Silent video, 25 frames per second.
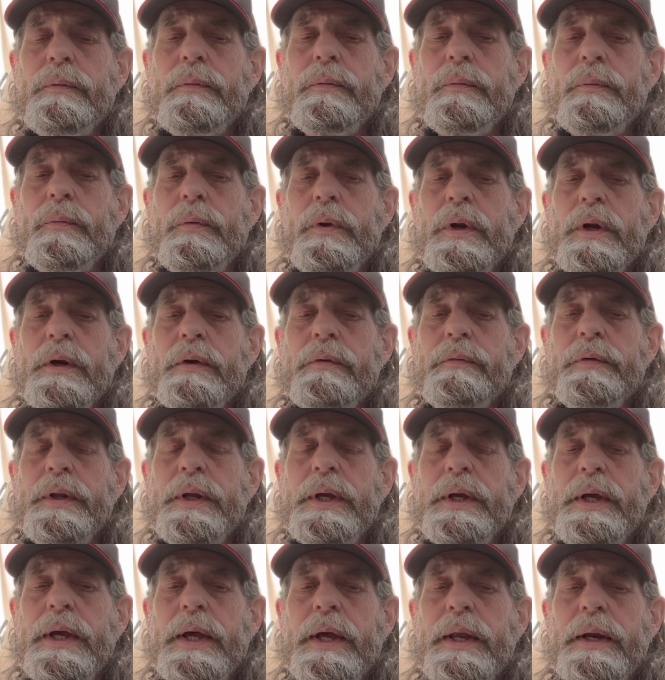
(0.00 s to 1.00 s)
whatever
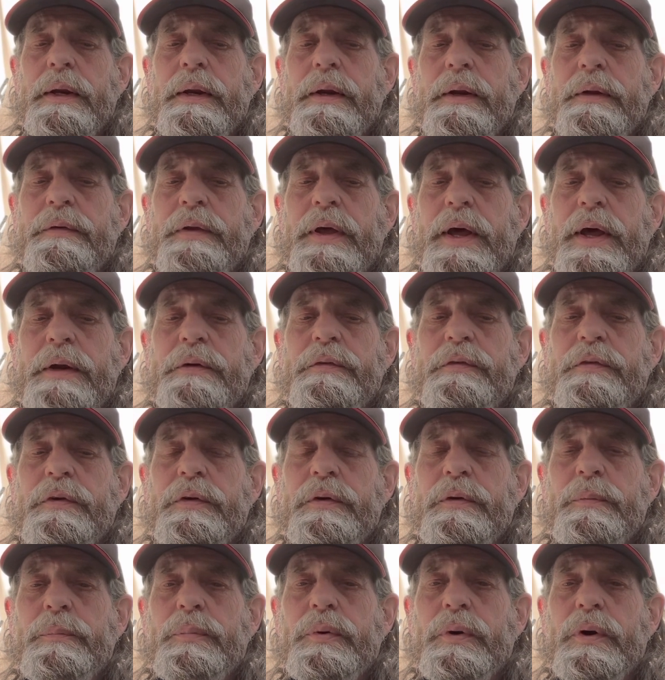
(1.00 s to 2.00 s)
they had it attached
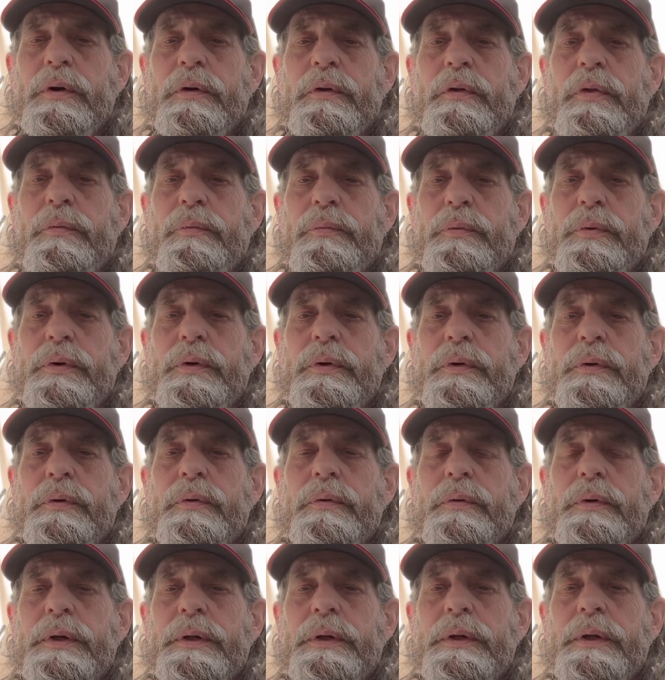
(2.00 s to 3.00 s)
to broke
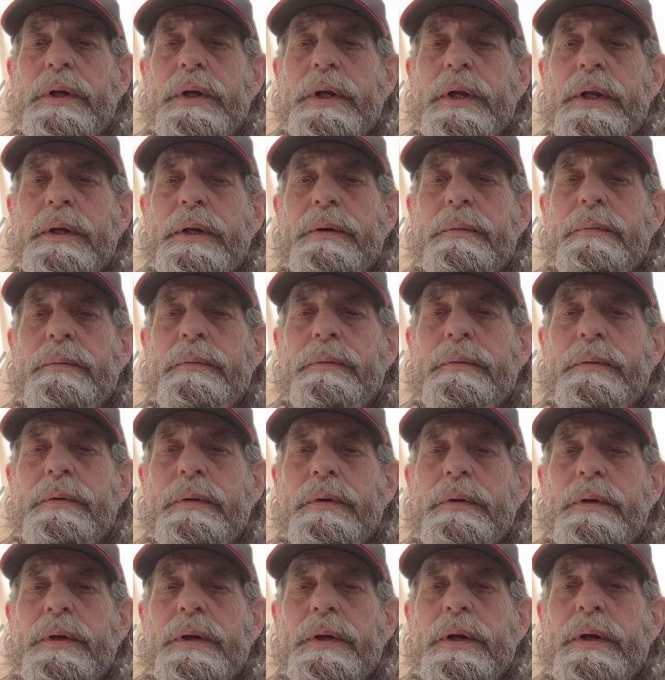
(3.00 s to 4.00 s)
through and and
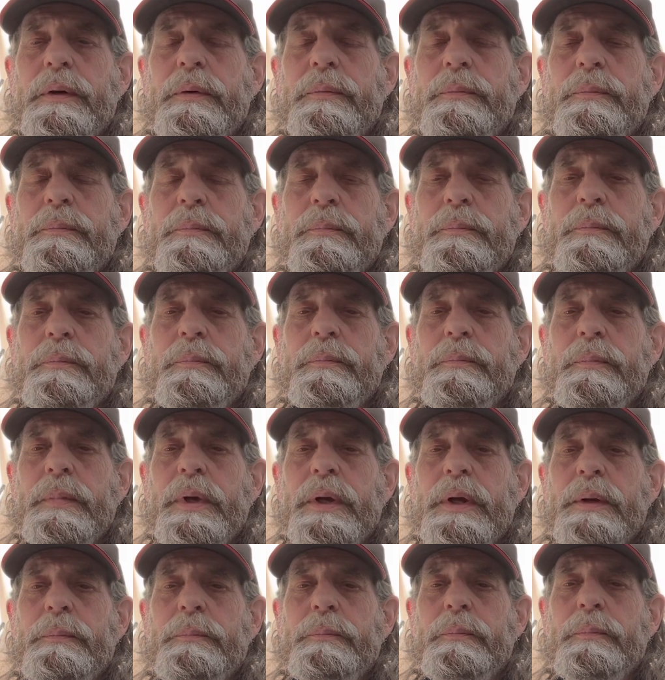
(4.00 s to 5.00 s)
you know
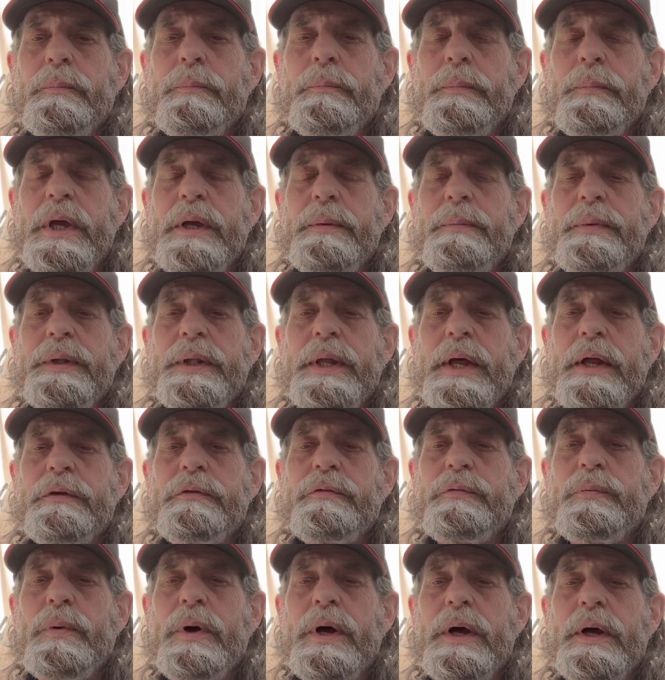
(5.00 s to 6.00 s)
maybe
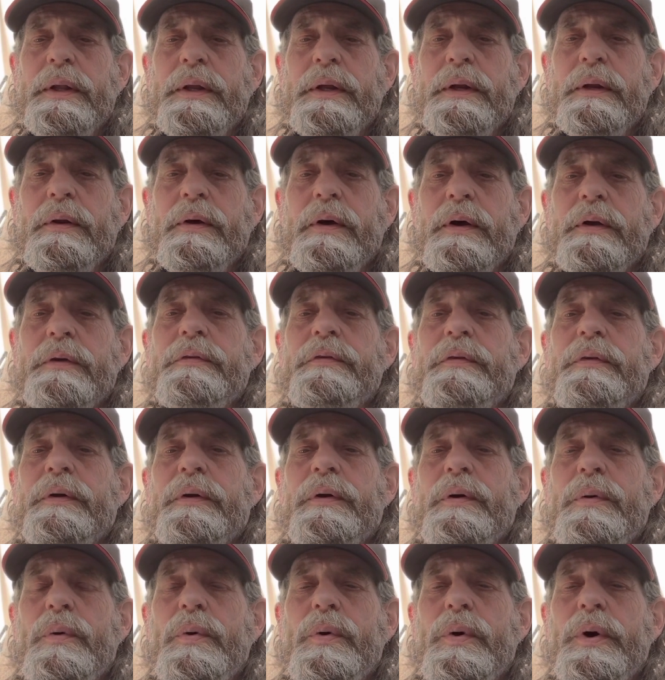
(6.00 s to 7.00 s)
that's why they lost the
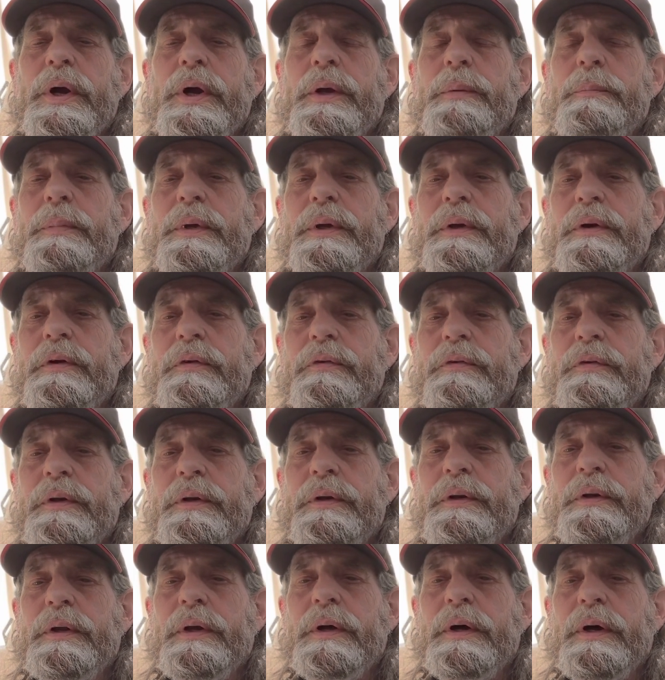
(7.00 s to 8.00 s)
coin because it
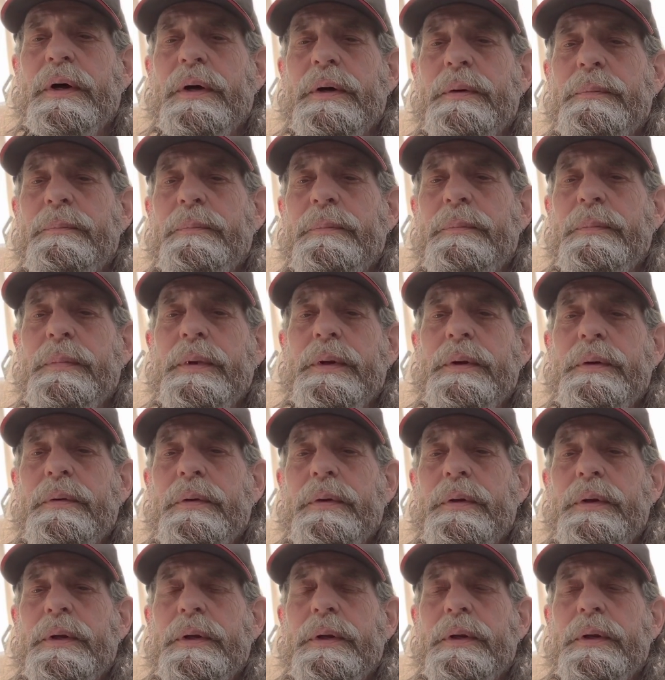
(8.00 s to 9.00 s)
uh,
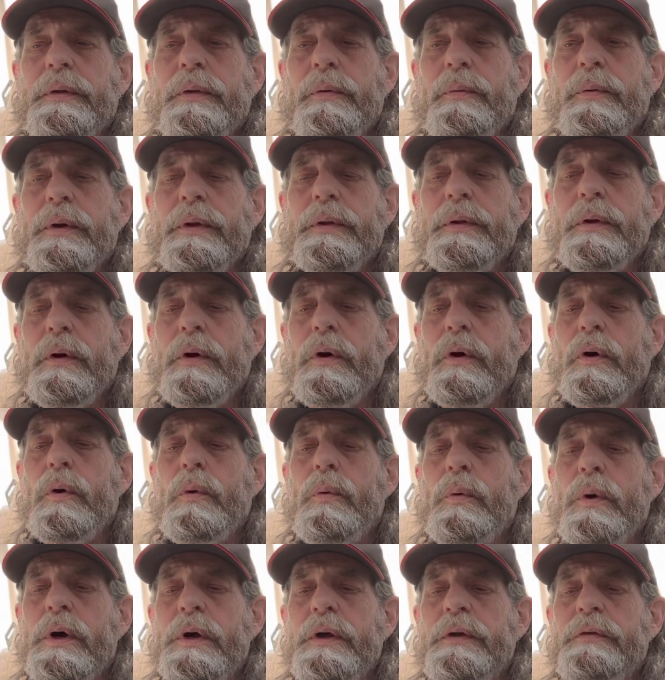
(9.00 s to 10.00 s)
you know the where the hole
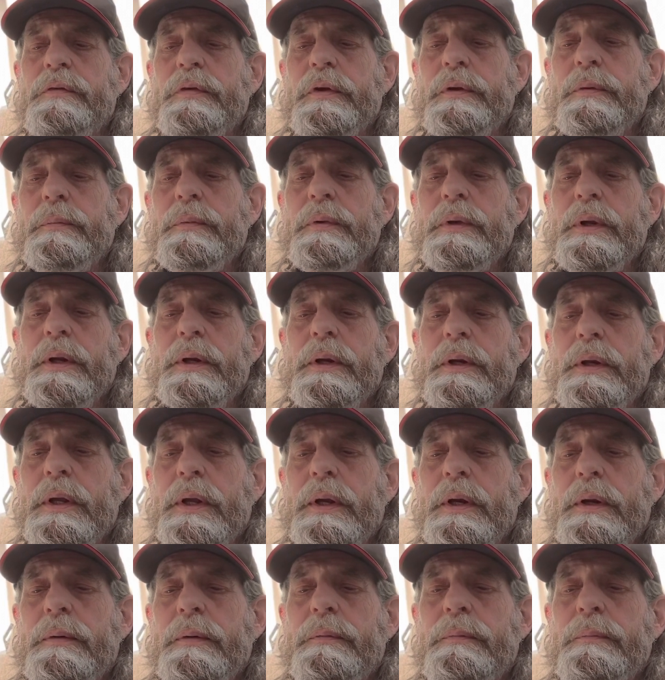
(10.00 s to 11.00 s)
was it, it
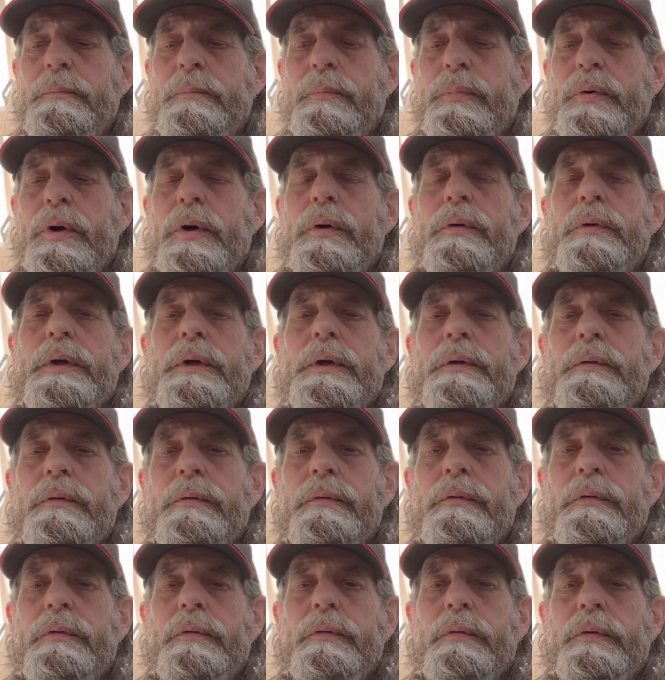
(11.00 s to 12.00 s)
it had broken
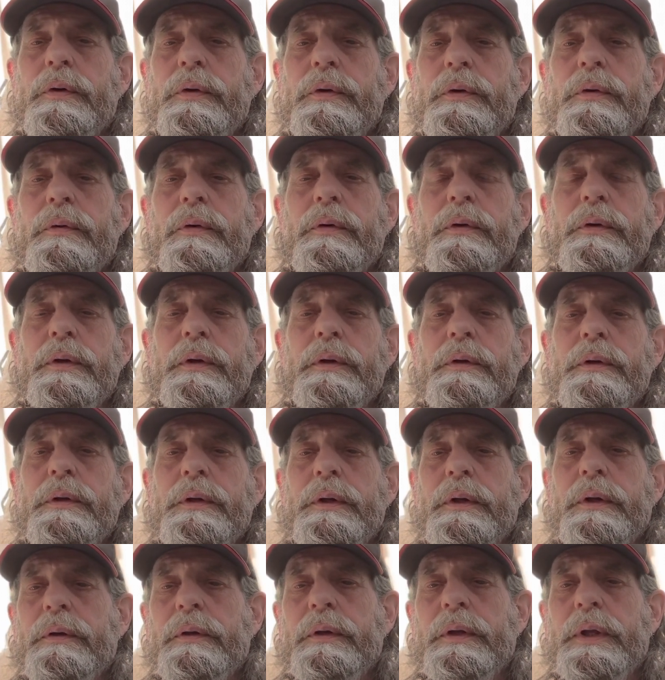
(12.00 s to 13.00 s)
through on
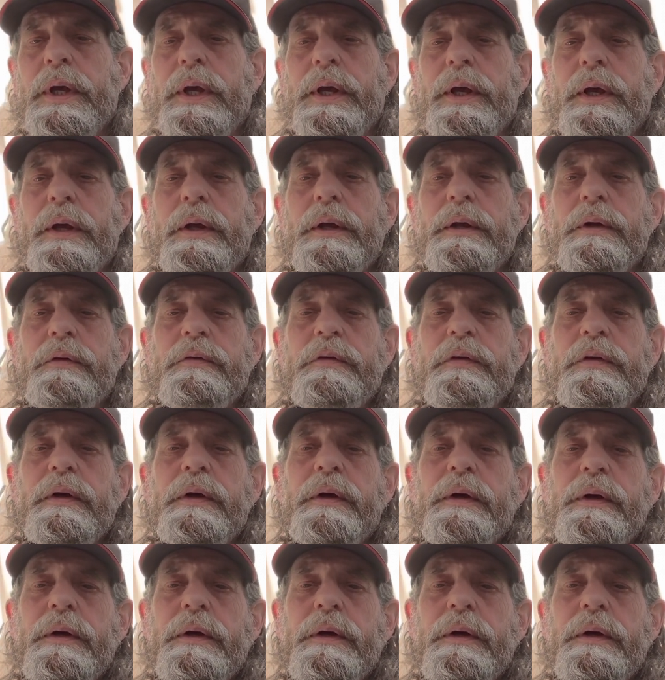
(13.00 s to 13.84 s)
you know the edge